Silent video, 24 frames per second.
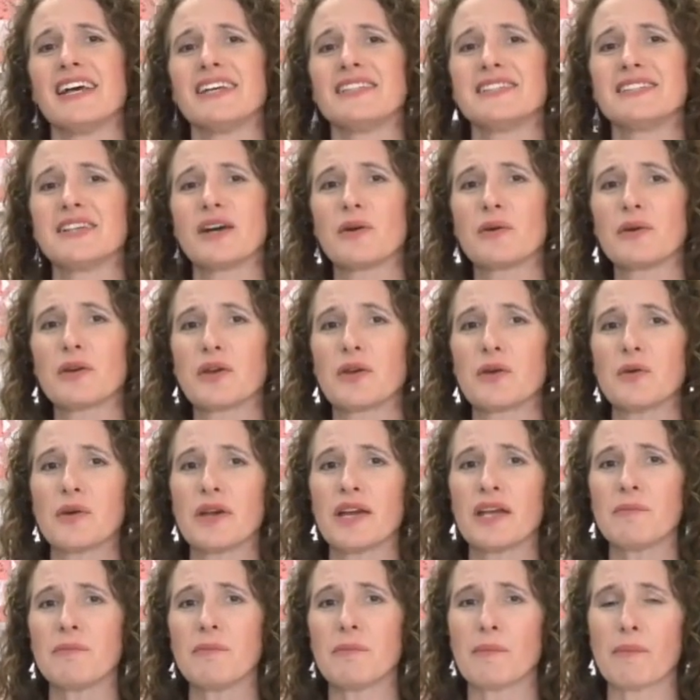So you
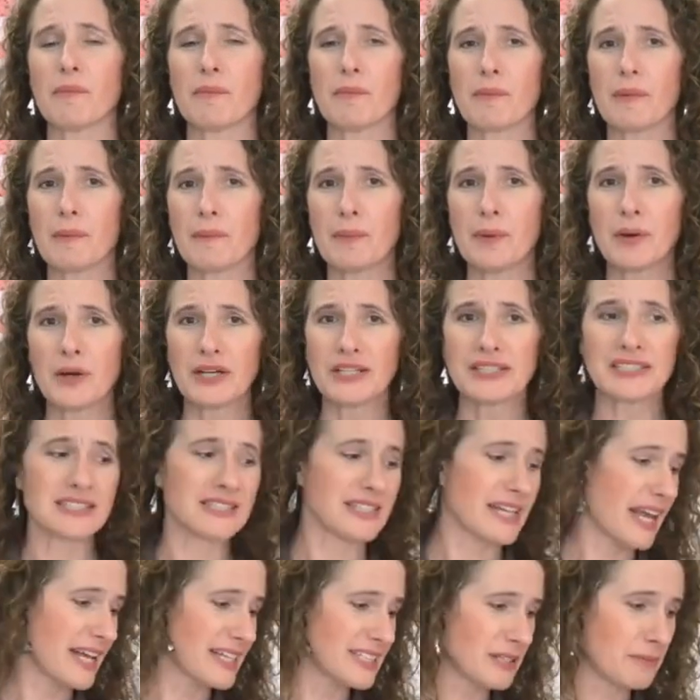can
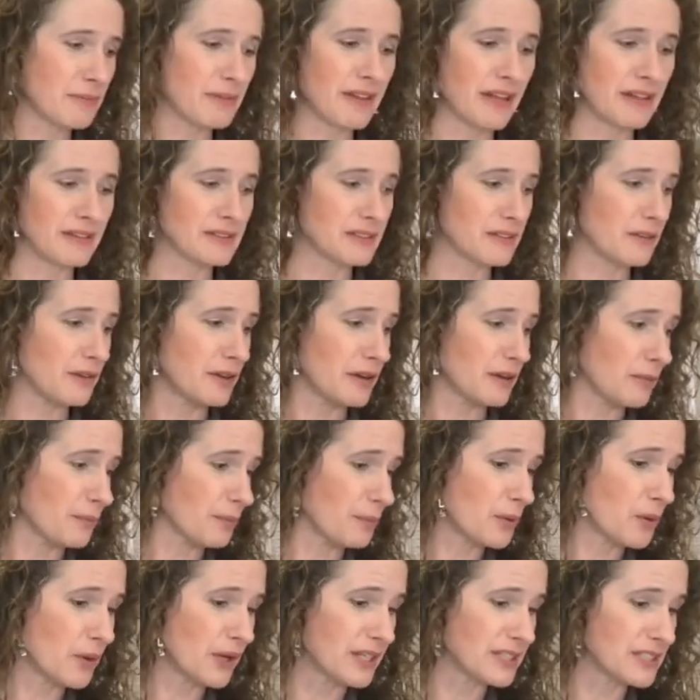take some of those
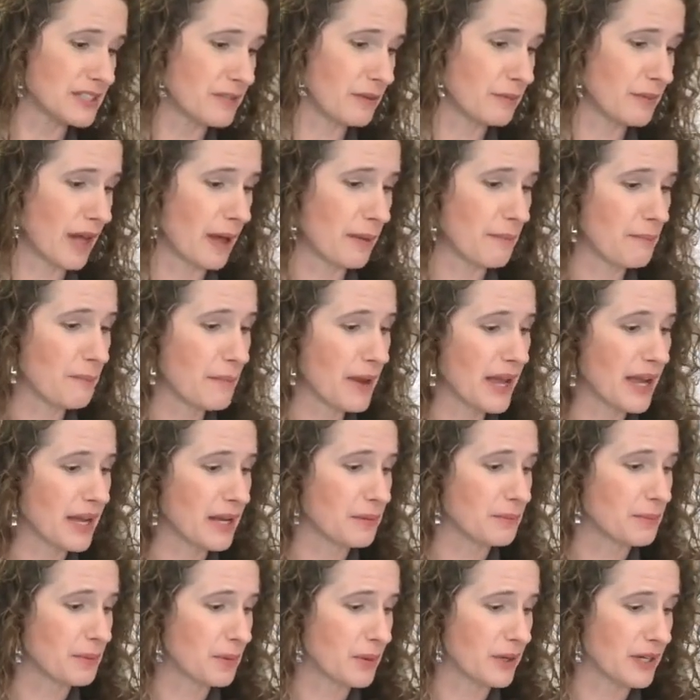prints from that
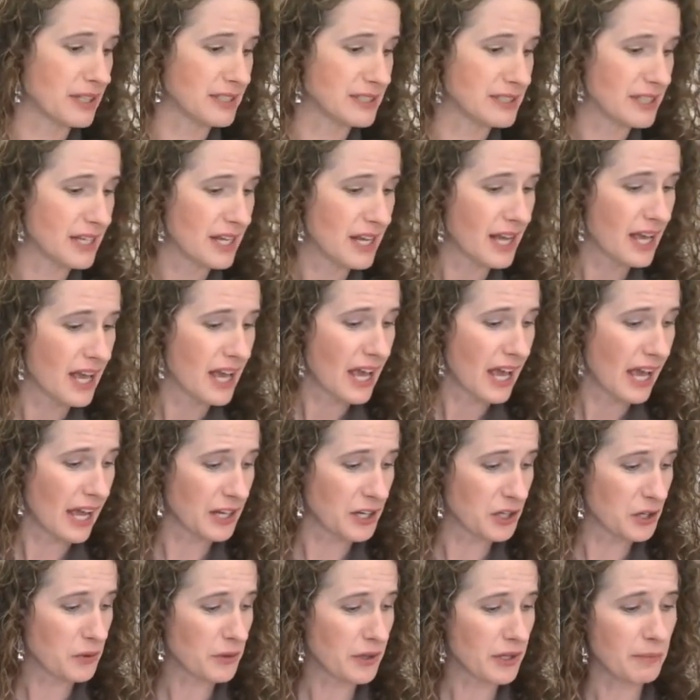main print,
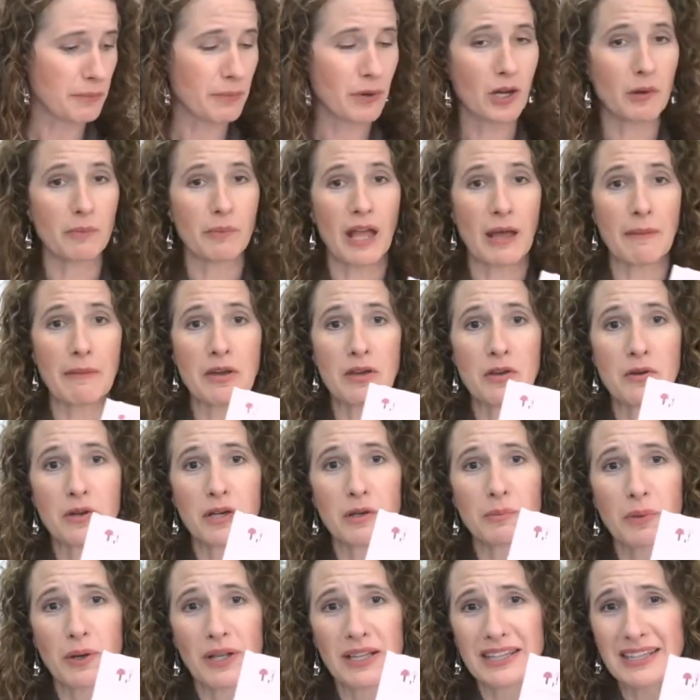and you can maybe you
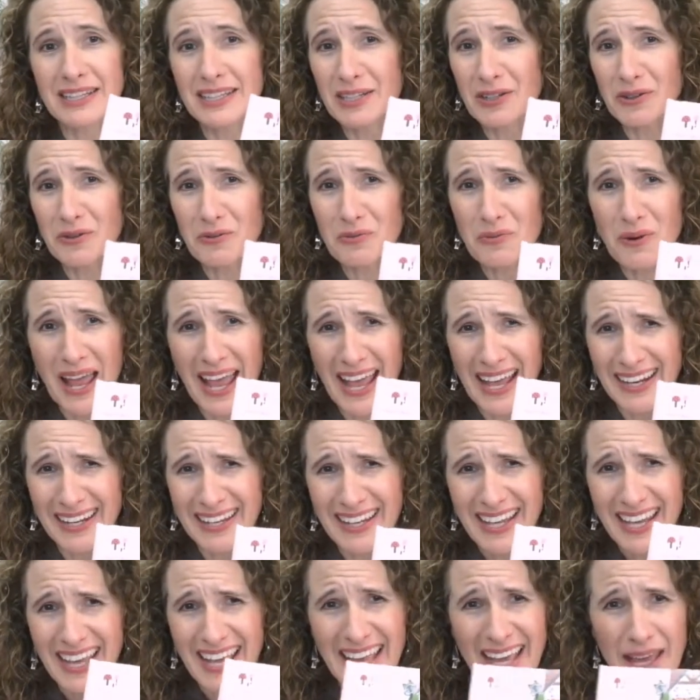could put little red
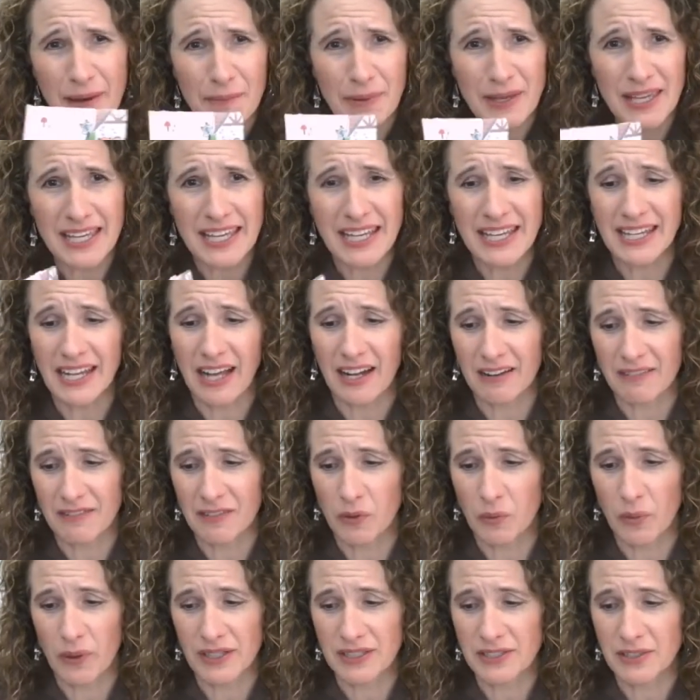peeking out of the
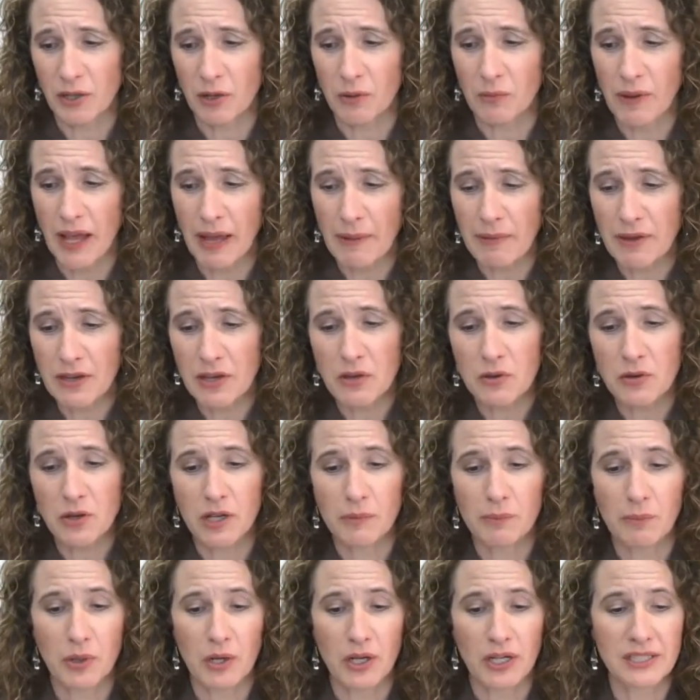window. Maybe you
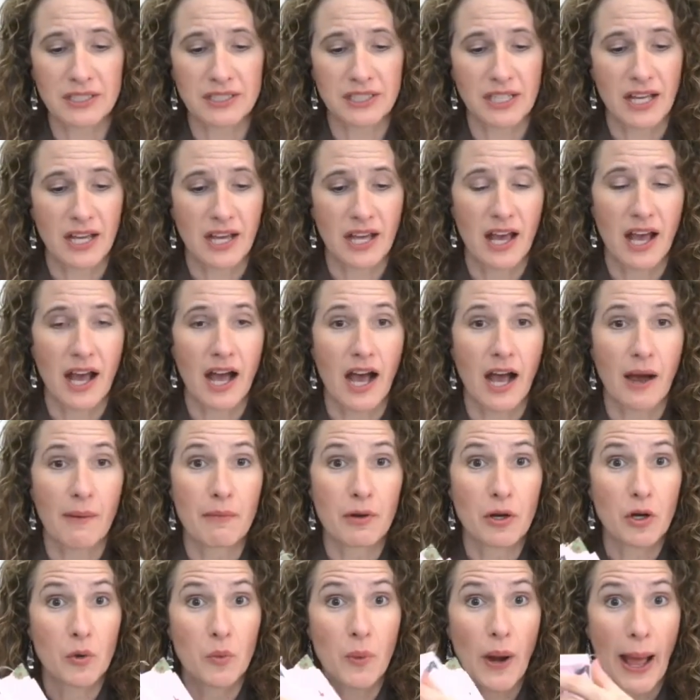could put
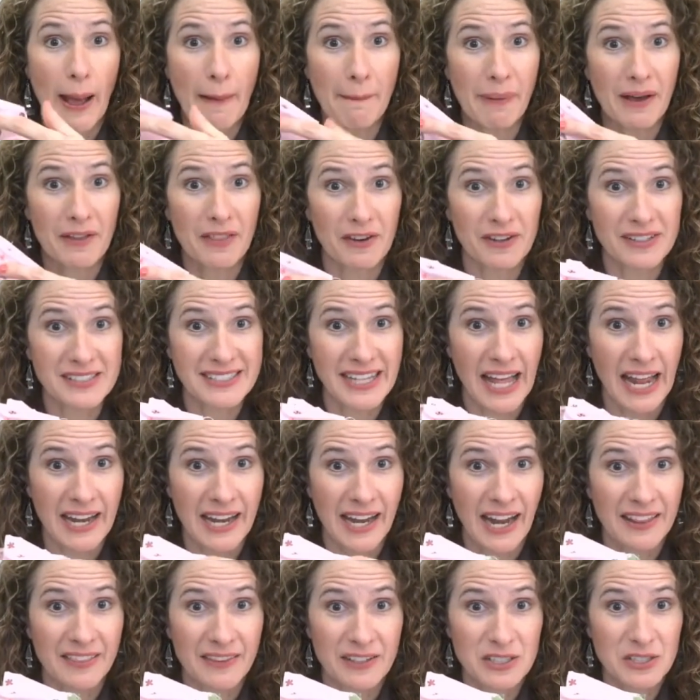grandmother standing
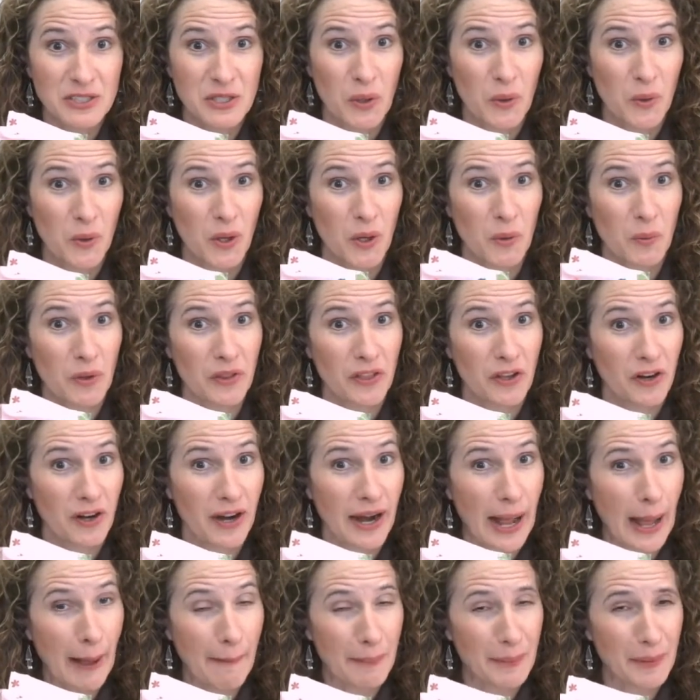at the door with her
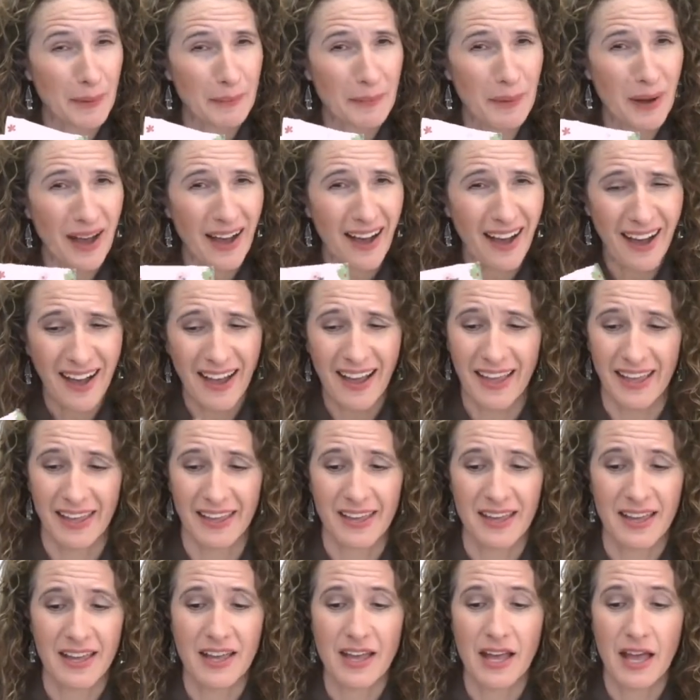apple pie.
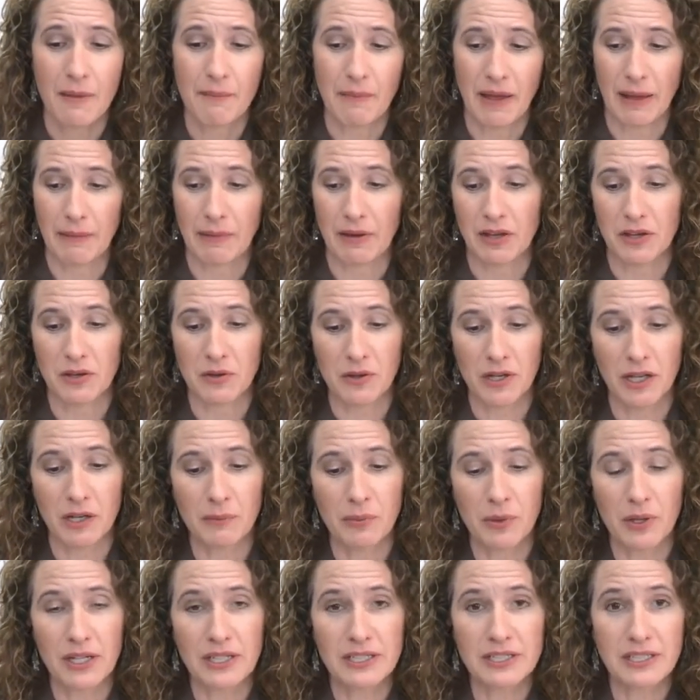Maybe you can
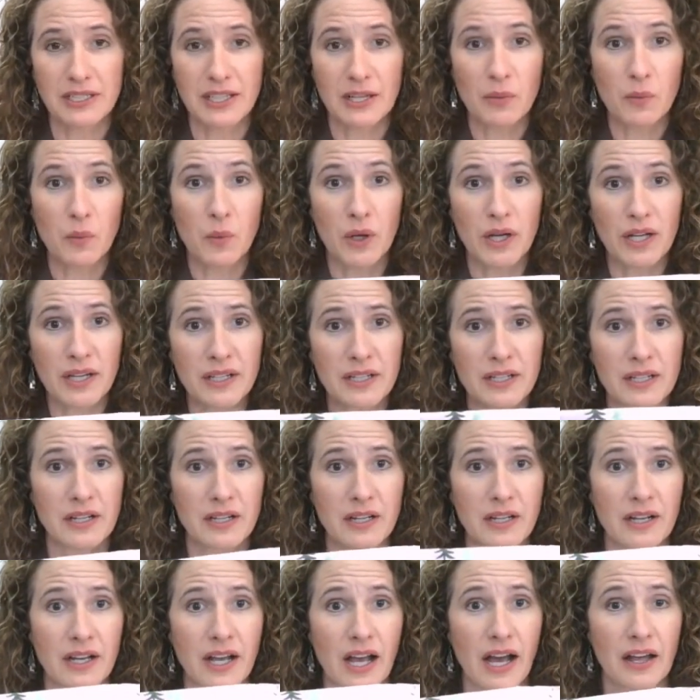put the wood
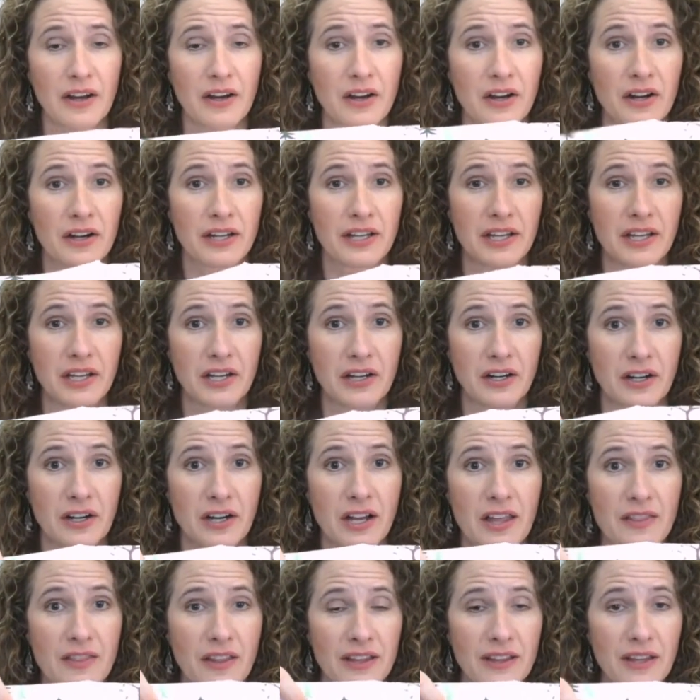cutter here,
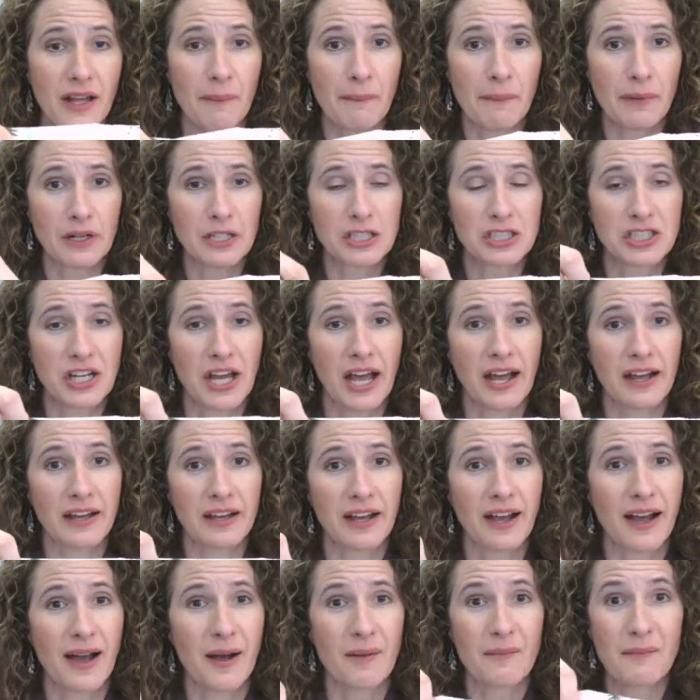the lumberjack
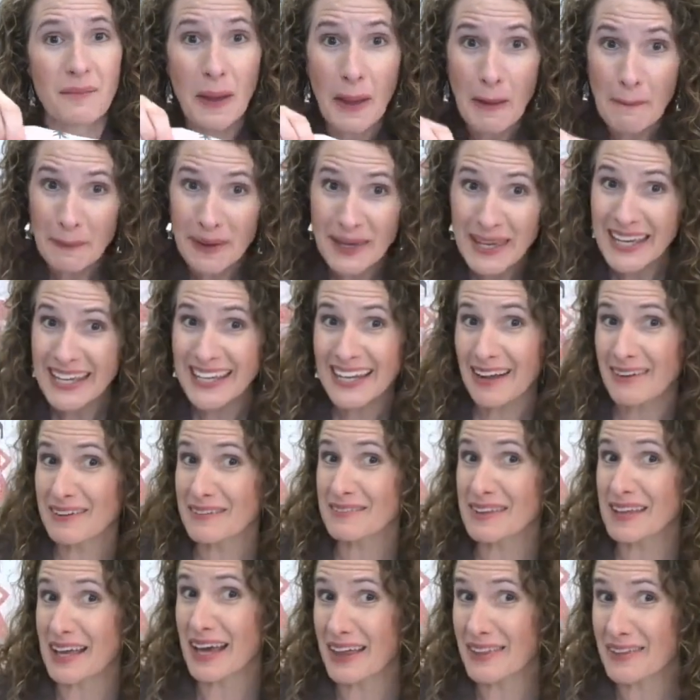peeking out of
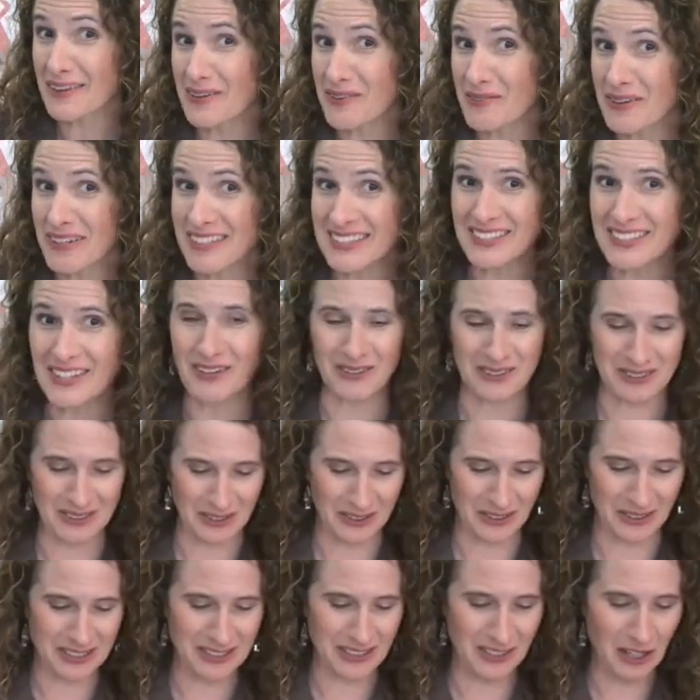the other window. So
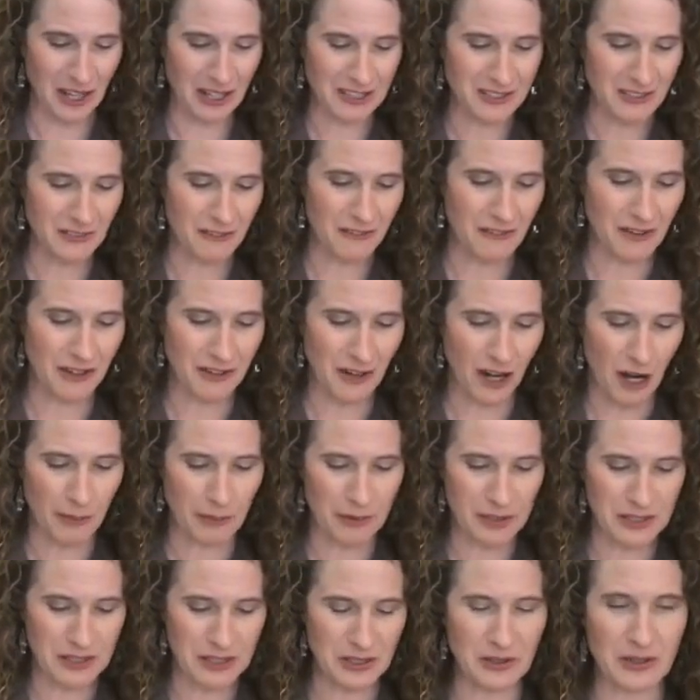there's lots of fun
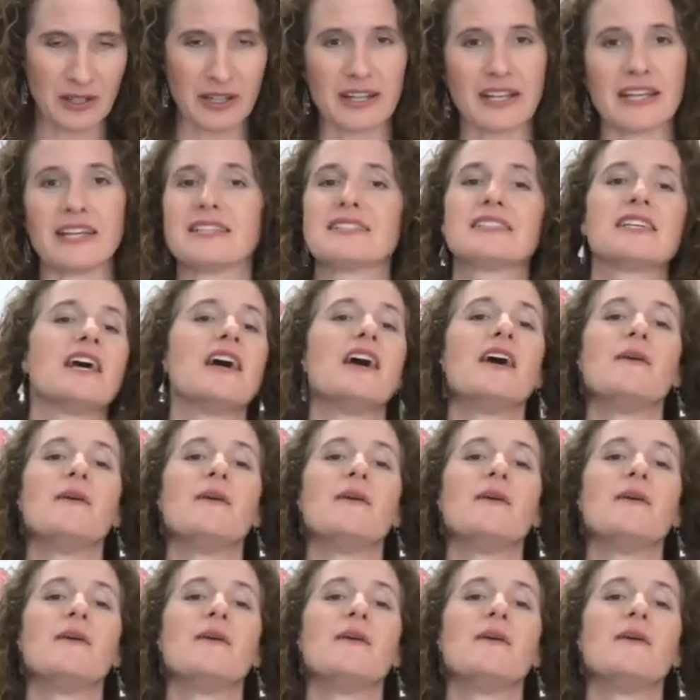opportunities.